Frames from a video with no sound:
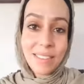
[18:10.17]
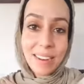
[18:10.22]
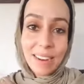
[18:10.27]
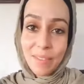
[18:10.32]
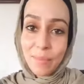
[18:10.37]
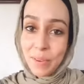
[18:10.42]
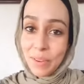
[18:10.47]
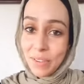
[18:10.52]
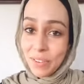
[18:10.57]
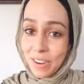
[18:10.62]
I've
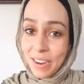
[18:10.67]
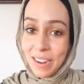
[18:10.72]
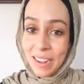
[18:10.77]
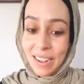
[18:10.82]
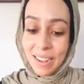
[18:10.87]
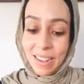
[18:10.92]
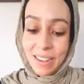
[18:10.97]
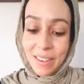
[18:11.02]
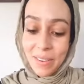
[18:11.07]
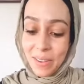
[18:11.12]
been
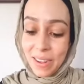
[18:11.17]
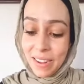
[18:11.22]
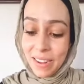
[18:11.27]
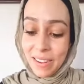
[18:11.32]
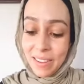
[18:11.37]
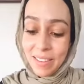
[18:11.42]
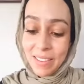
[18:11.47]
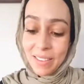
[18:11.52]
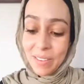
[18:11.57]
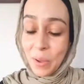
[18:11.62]
trying, you
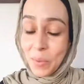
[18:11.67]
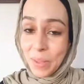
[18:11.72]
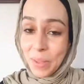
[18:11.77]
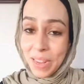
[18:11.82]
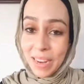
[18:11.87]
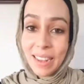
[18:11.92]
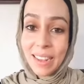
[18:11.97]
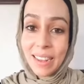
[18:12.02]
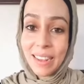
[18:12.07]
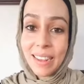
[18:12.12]
guys, so
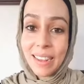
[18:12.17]
many.